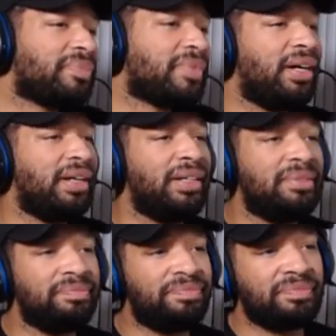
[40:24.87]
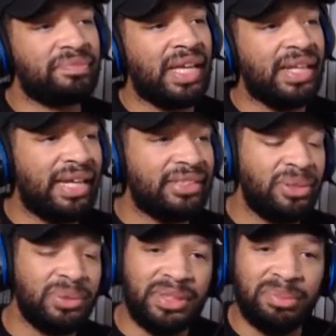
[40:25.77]
And that's
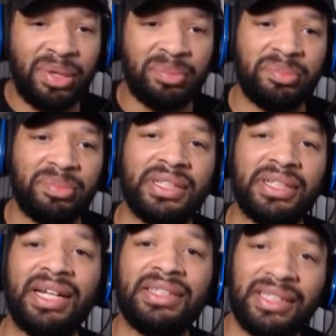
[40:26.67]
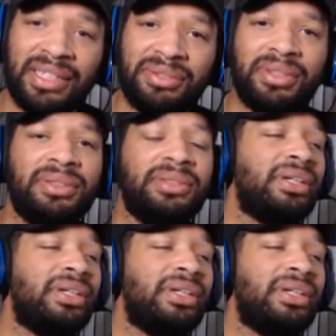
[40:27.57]
hosted by my boy, The Night's Hero.